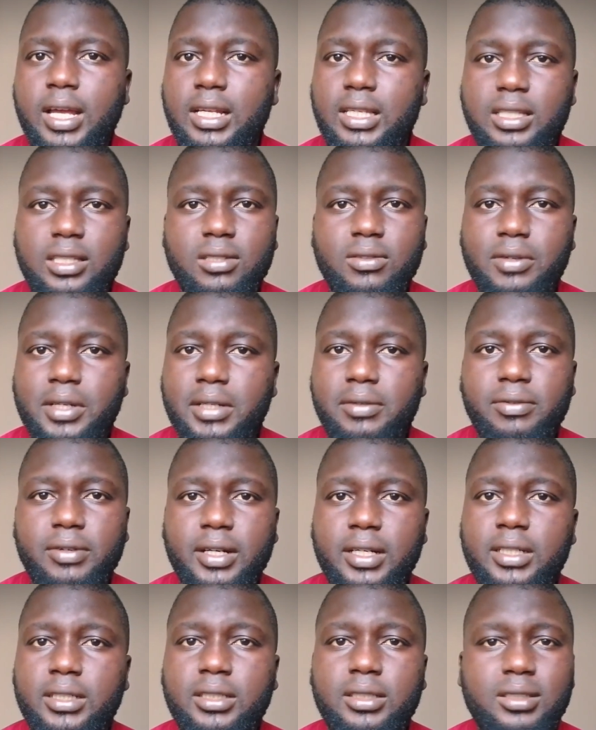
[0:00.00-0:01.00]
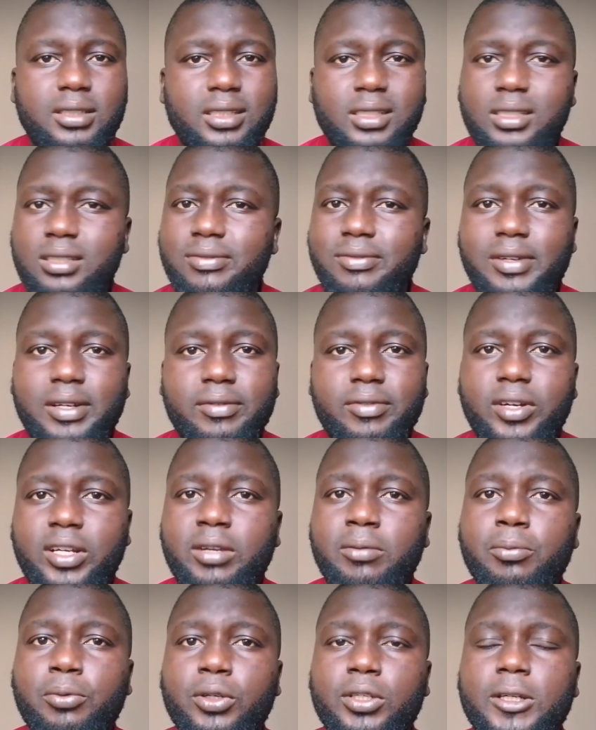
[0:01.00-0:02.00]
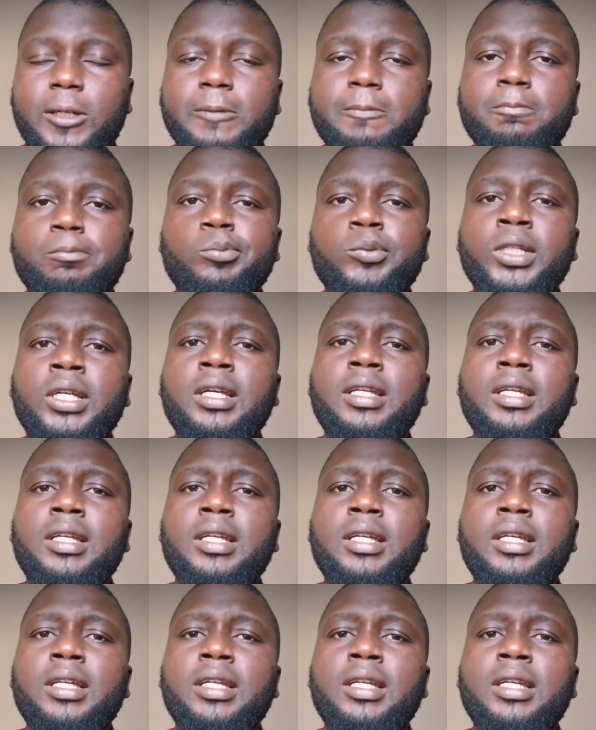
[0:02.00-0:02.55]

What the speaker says: That is very important.